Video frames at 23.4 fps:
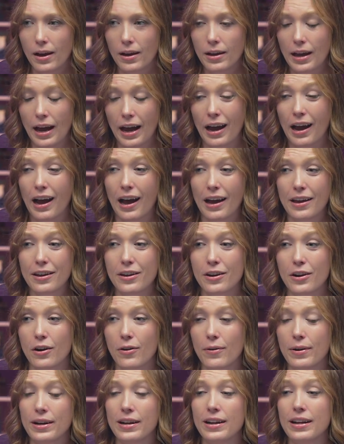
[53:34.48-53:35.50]
in
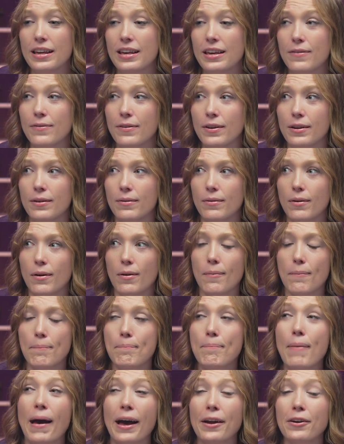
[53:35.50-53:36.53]
an even
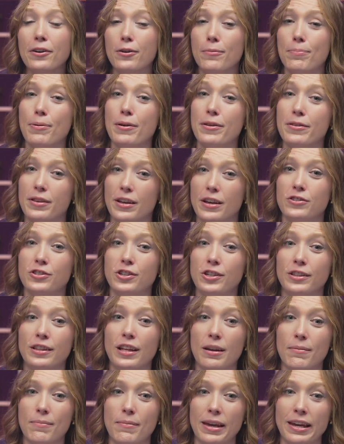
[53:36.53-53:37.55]
better position
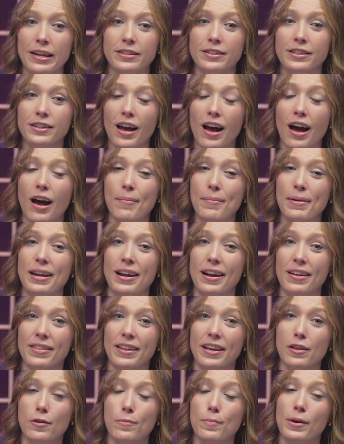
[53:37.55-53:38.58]
than me to comment on
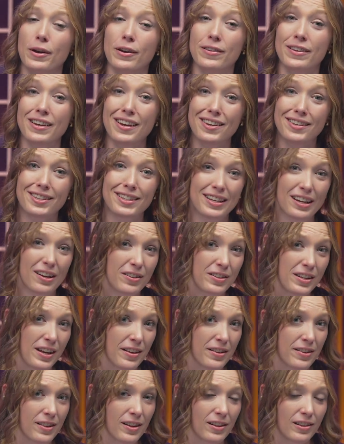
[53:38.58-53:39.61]
this because he still
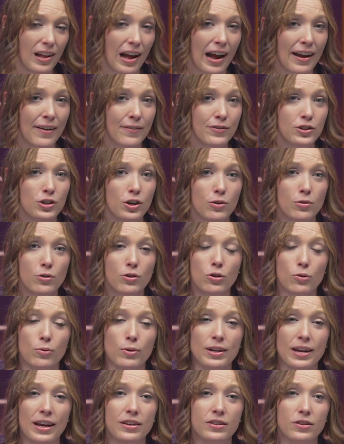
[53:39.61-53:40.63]
does the live shows
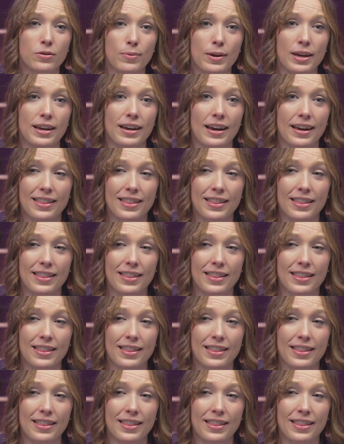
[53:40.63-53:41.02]
3 days a week.